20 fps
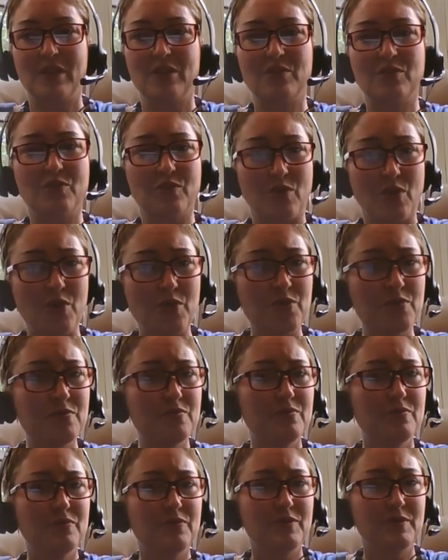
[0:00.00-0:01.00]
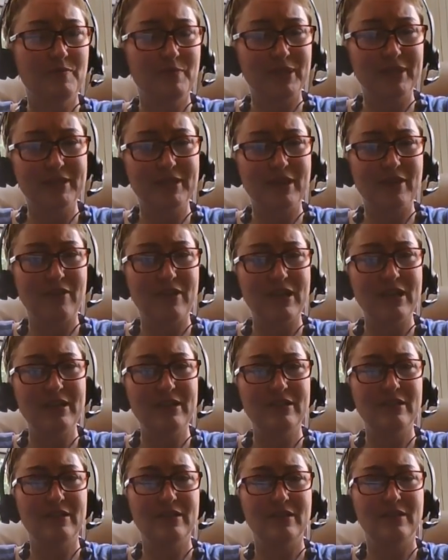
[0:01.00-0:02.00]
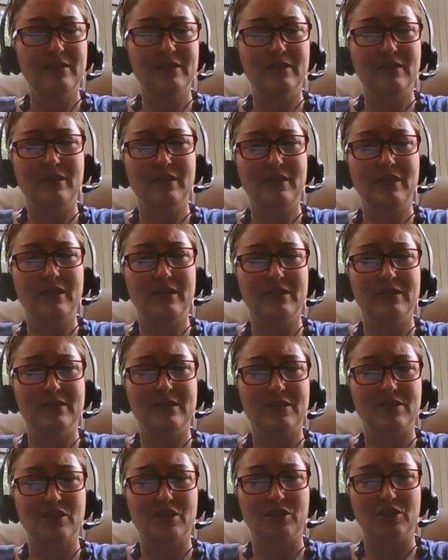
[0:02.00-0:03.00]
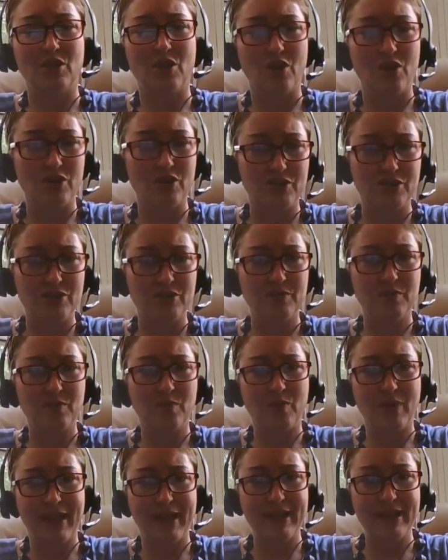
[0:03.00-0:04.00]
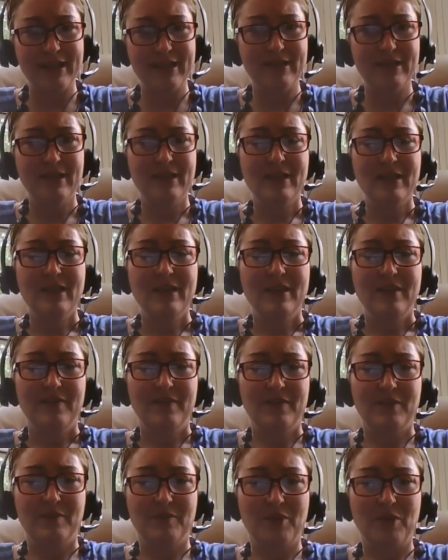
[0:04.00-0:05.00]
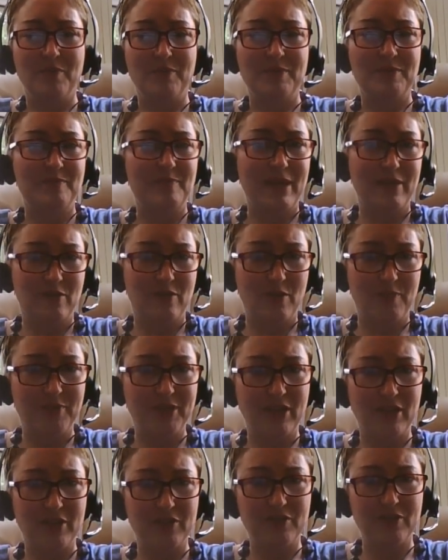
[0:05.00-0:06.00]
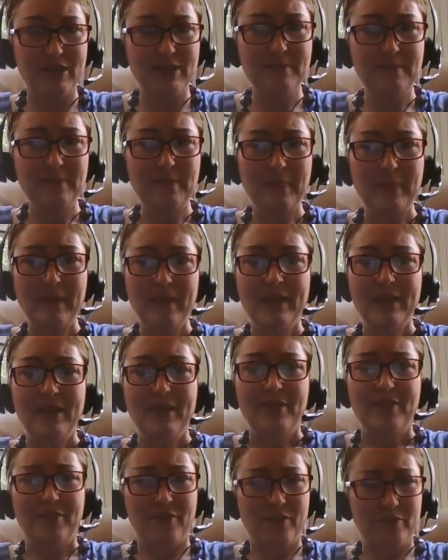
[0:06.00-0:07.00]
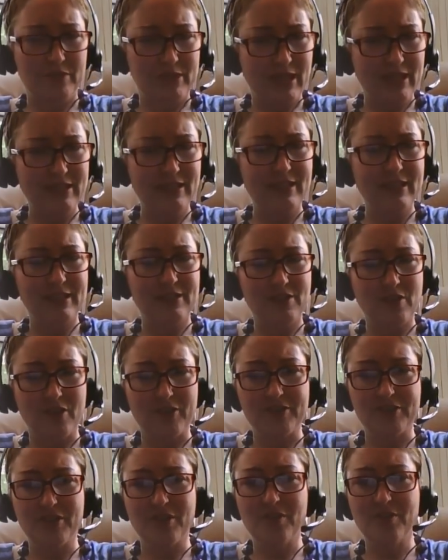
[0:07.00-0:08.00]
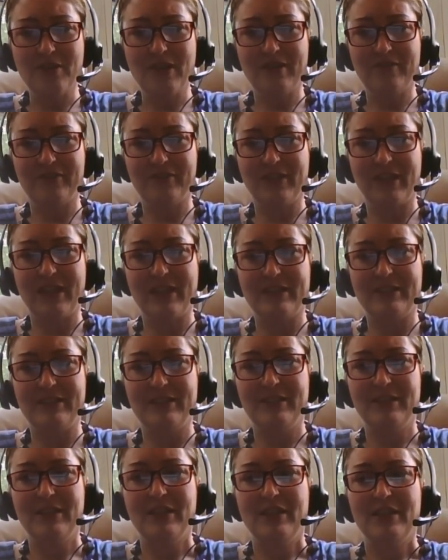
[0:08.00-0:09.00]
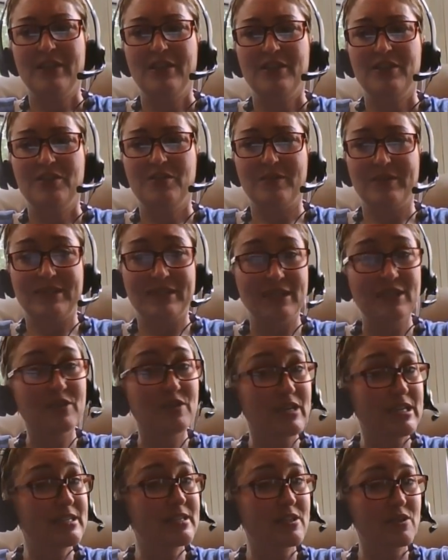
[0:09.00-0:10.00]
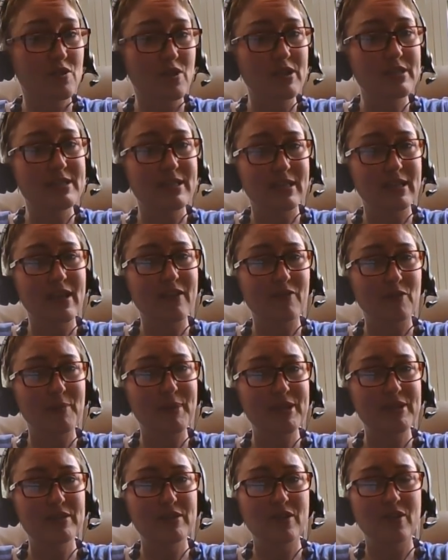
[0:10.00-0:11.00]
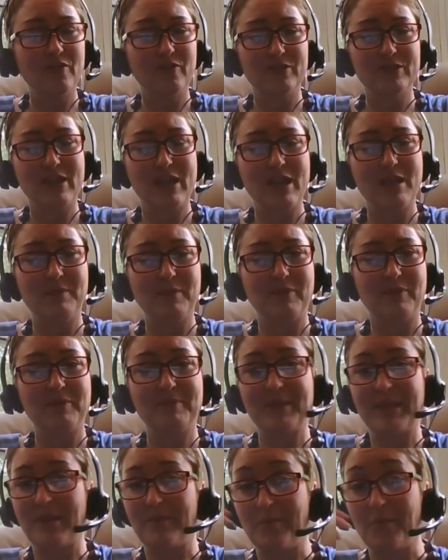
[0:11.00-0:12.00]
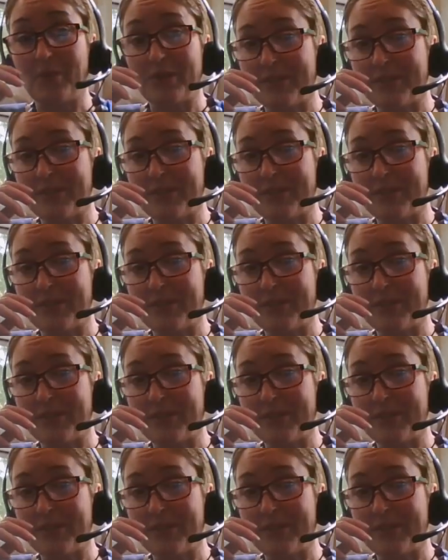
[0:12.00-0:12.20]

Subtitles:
grow the military in such a large way that it would almost bankrupt the country. Those kinds of things also have led to a decrease in trust in government over time, and we become more